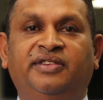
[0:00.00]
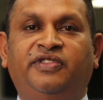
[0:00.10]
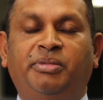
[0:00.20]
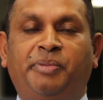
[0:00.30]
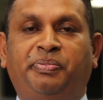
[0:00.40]

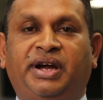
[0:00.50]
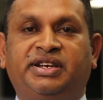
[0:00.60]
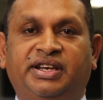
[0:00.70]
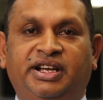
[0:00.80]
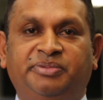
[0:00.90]
from a
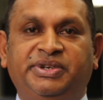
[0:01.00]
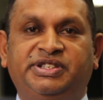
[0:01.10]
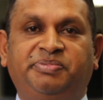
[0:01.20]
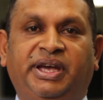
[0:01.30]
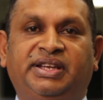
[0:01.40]
practical
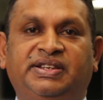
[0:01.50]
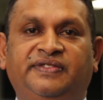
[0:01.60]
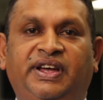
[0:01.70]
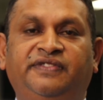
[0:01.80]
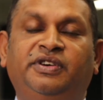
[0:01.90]

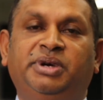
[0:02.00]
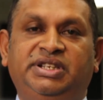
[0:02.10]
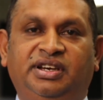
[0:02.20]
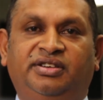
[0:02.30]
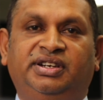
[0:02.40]
perspective and from a
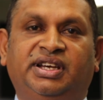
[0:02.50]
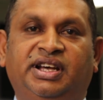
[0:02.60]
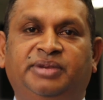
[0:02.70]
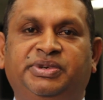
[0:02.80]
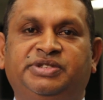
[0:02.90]

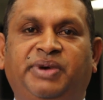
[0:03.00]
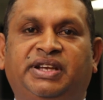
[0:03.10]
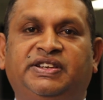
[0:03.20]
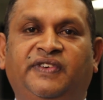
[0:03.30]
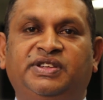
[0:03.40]
theoretical
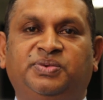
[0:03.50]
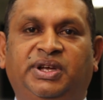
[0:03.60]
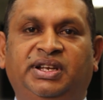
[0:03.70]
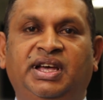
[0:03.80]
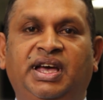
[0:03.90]
perspective as
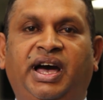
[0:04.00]
well,